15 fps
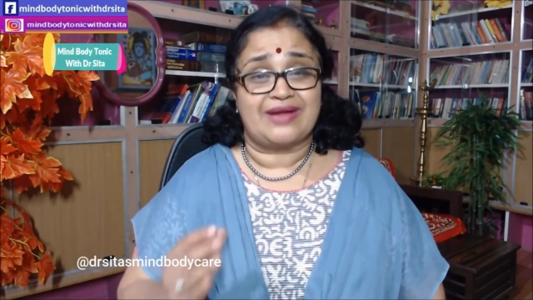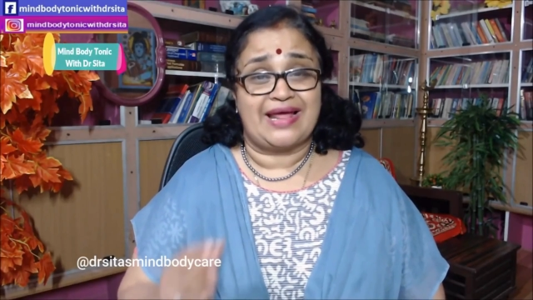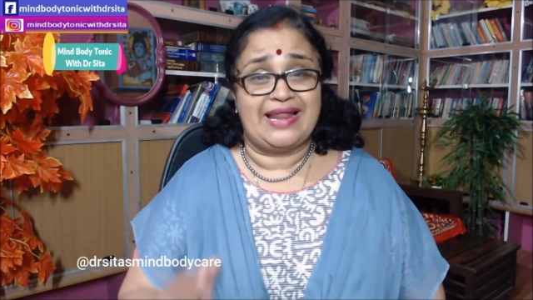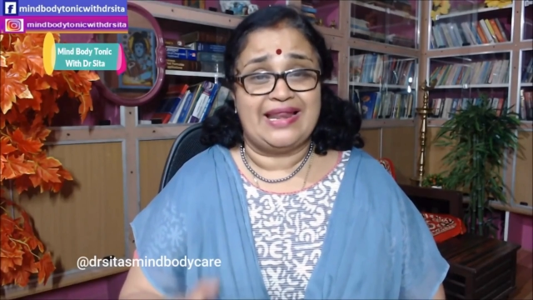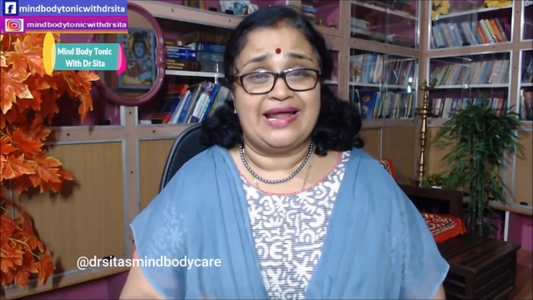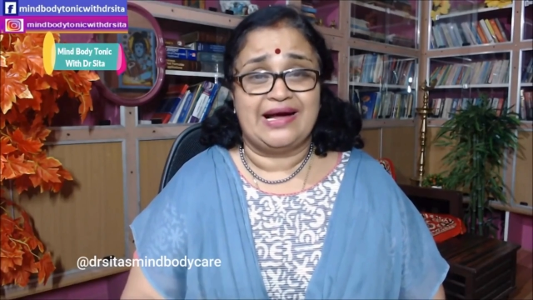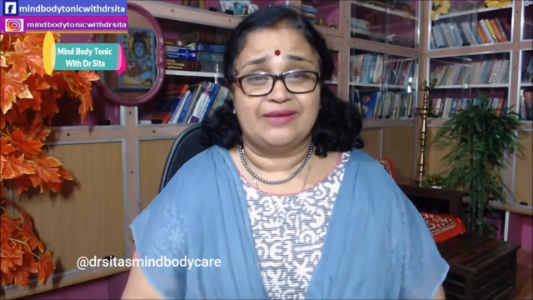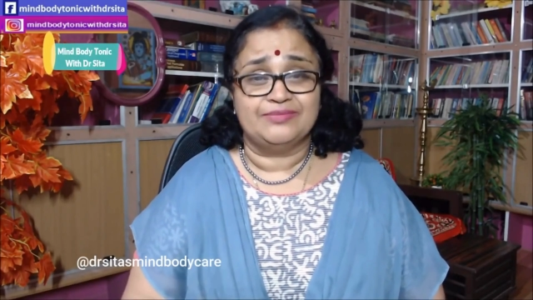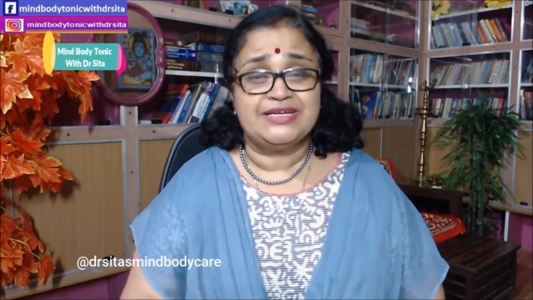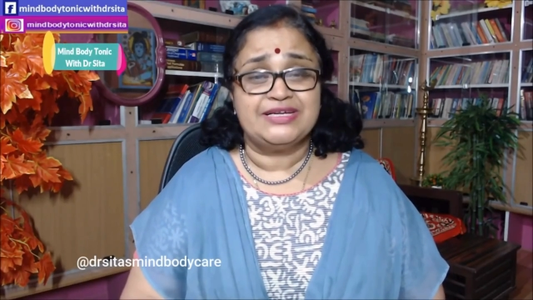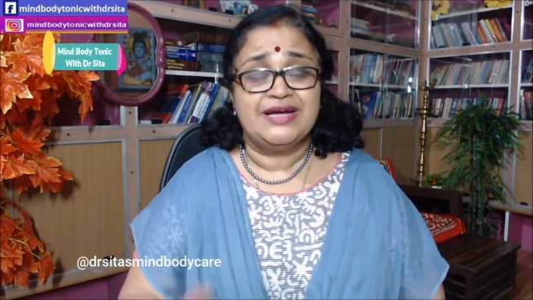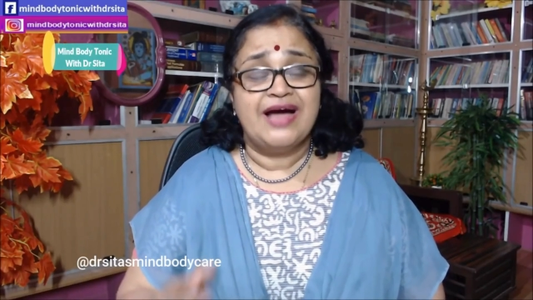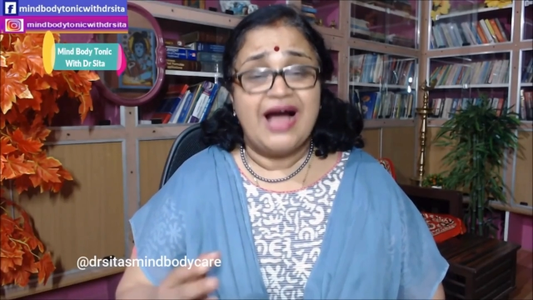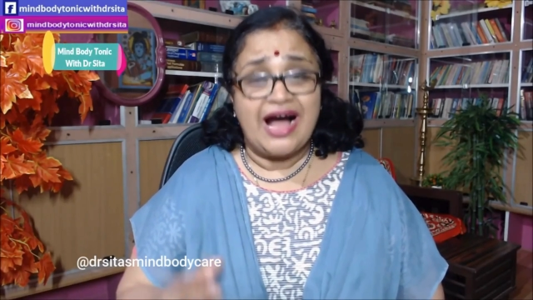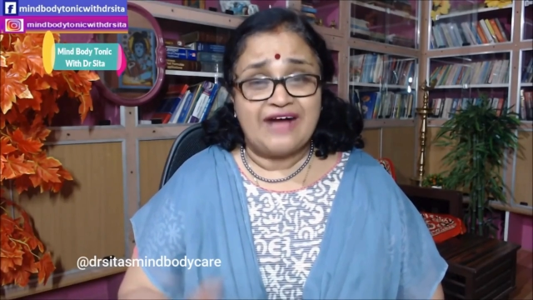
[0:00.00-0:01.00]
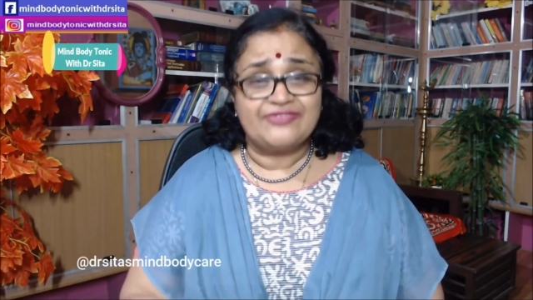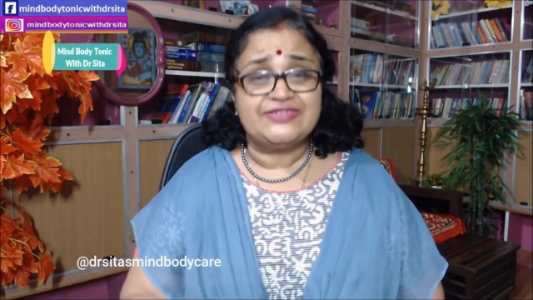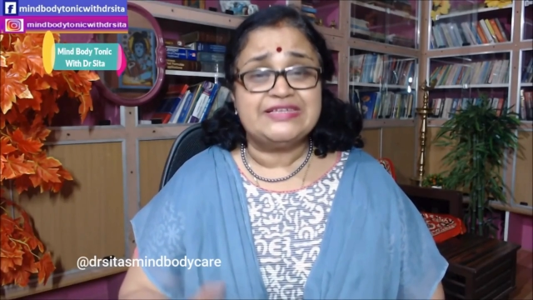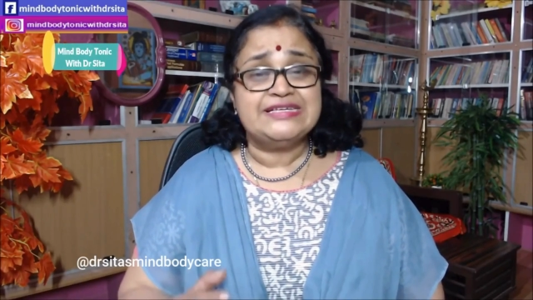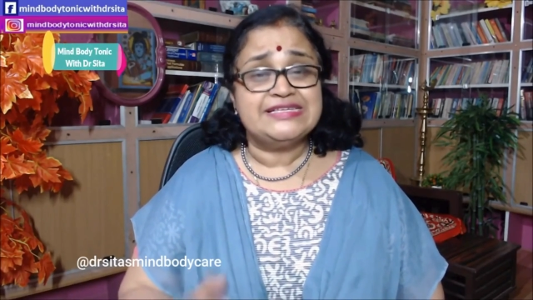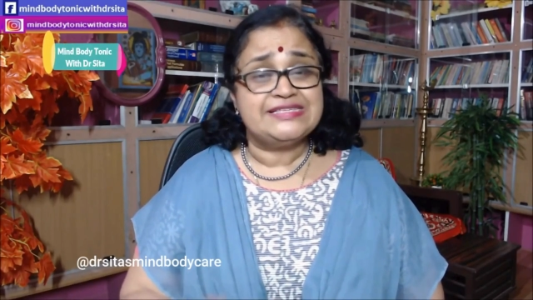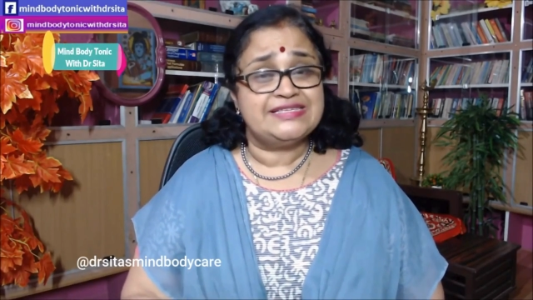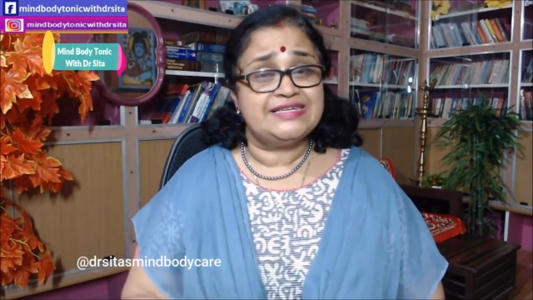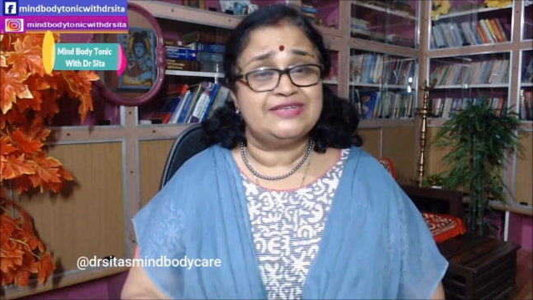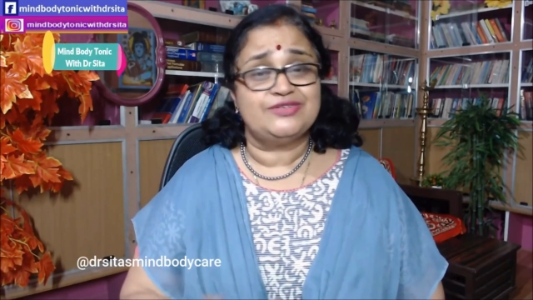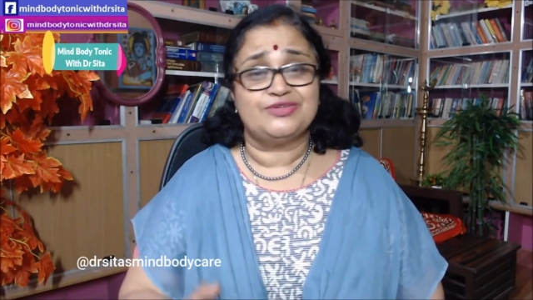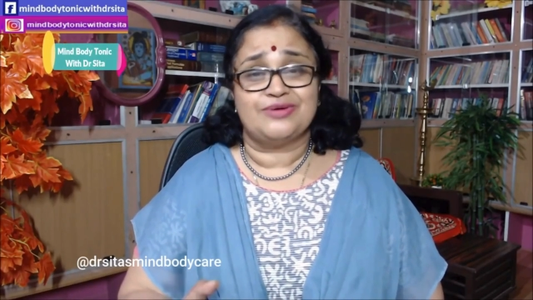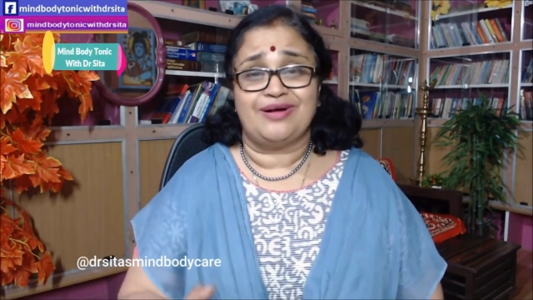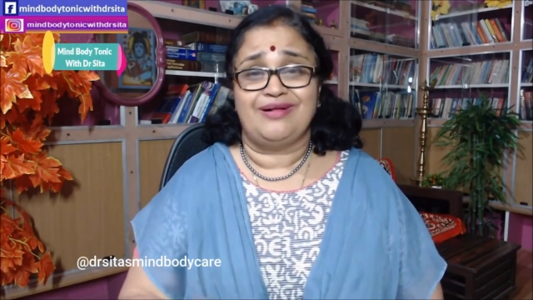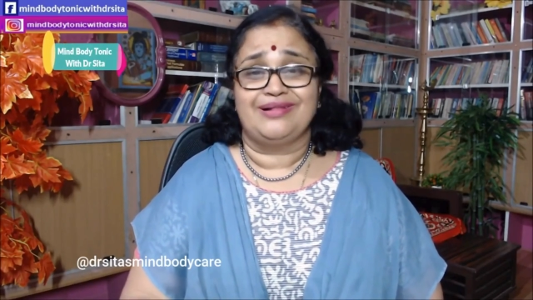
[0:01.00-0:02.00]
alarmed after listening
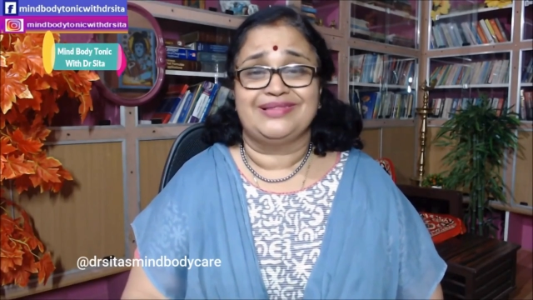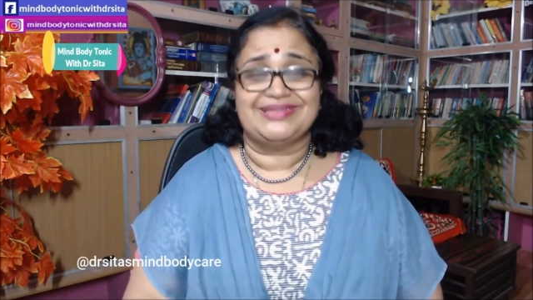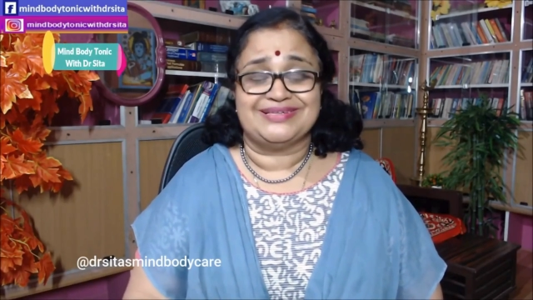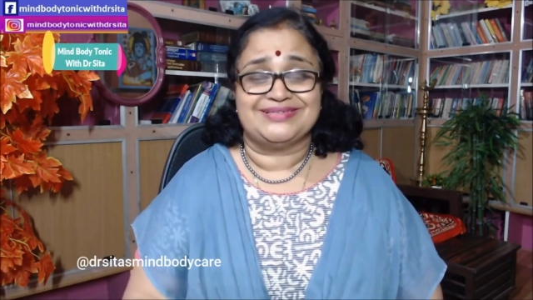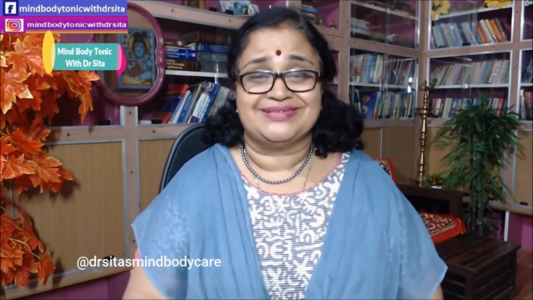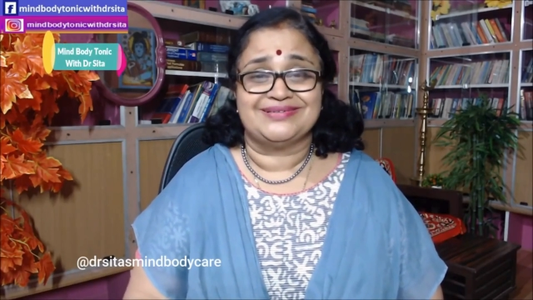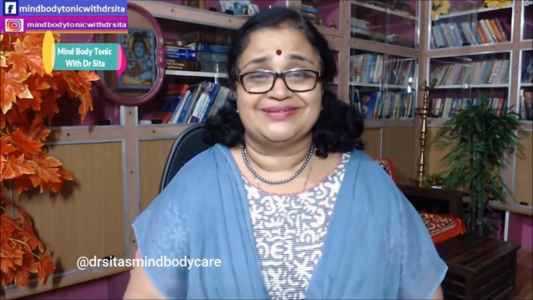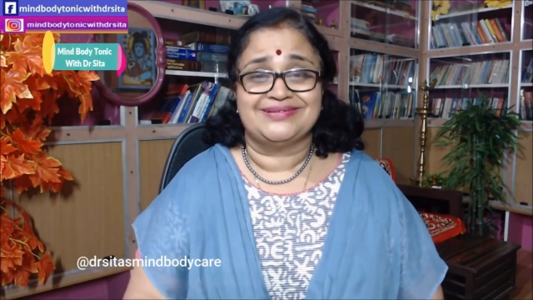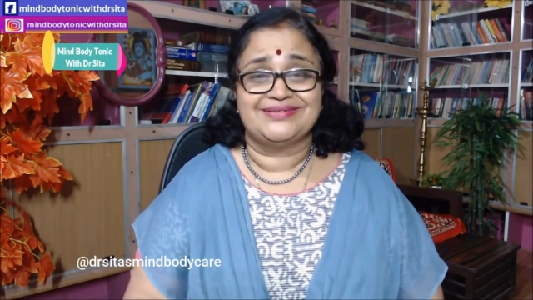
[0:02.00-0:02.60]
to all this.